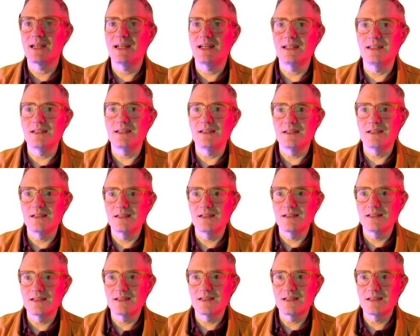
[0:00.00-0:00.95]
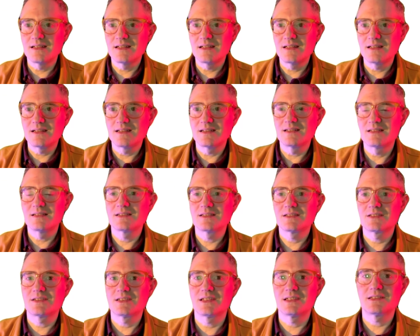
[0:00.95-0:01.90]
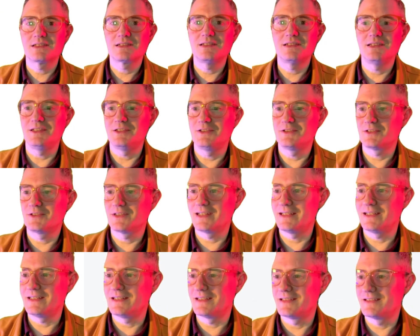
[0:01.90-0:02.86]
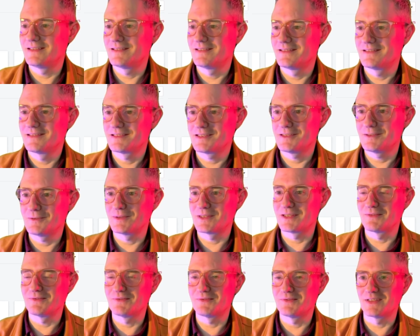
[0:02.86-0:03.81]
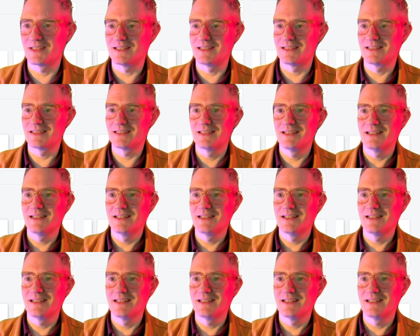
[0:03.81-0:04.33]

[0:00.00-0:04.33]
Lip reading: pay. Let's try CG Trader. See what we can find.